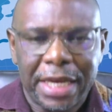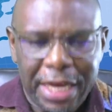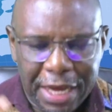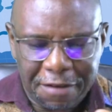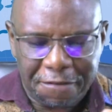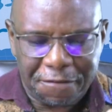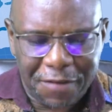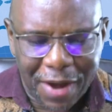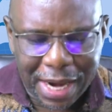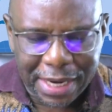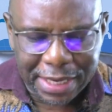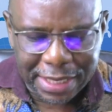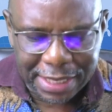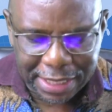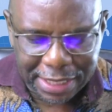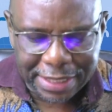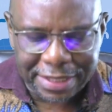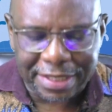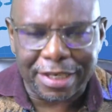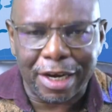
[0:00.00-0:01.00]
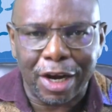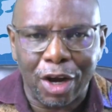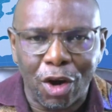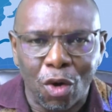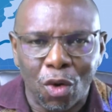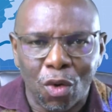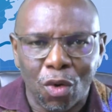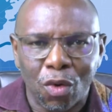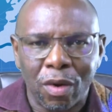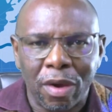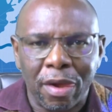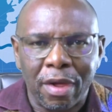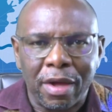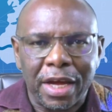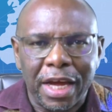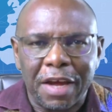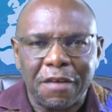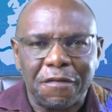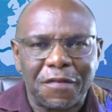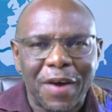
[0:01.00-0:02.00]
A valley is low.
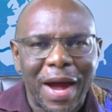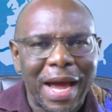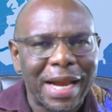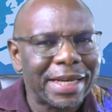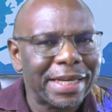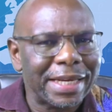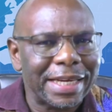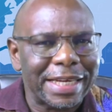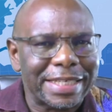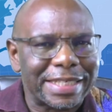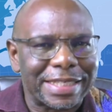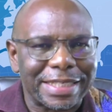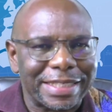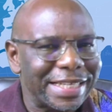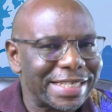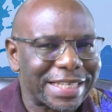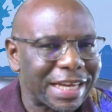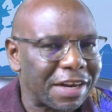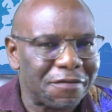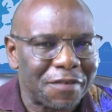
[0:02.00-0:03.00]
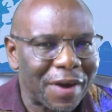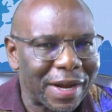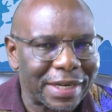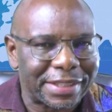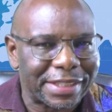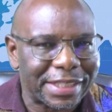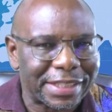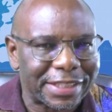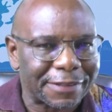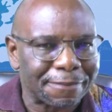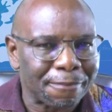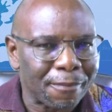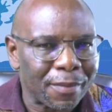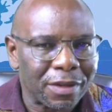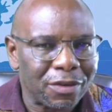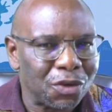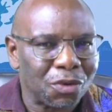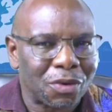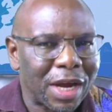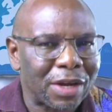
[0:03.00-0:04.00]
A valley is disadvantaged.
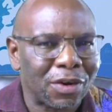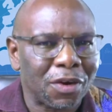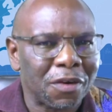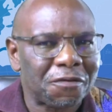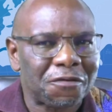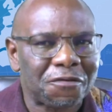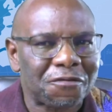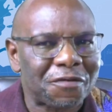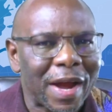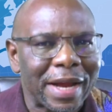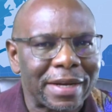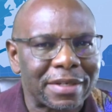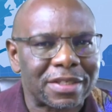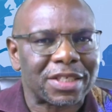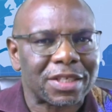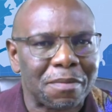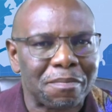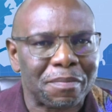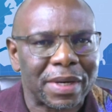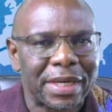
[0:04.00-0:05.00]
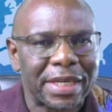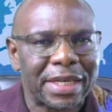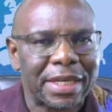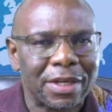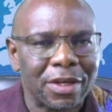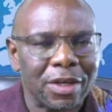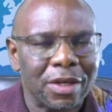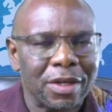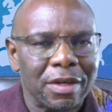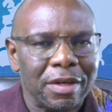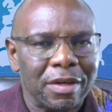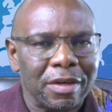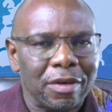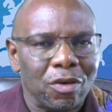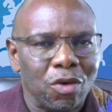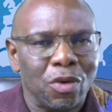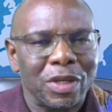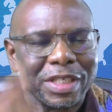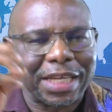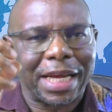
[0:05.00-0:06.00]
You cannot fight somebody
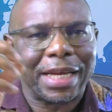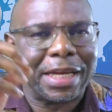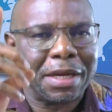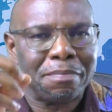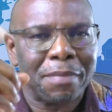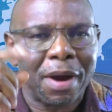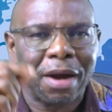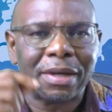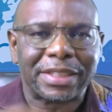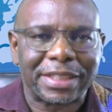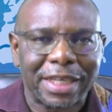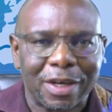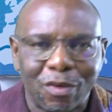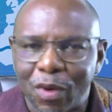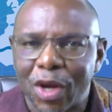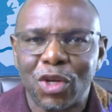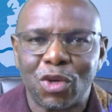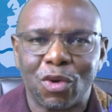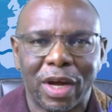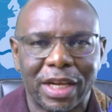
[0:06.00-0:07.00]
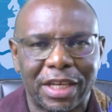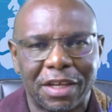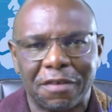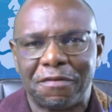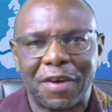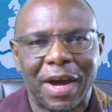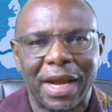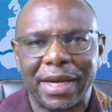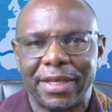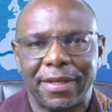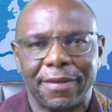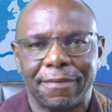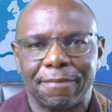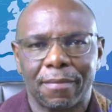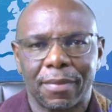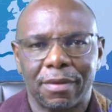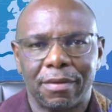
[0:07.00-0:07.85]
who is at the mountain when you are at the valley.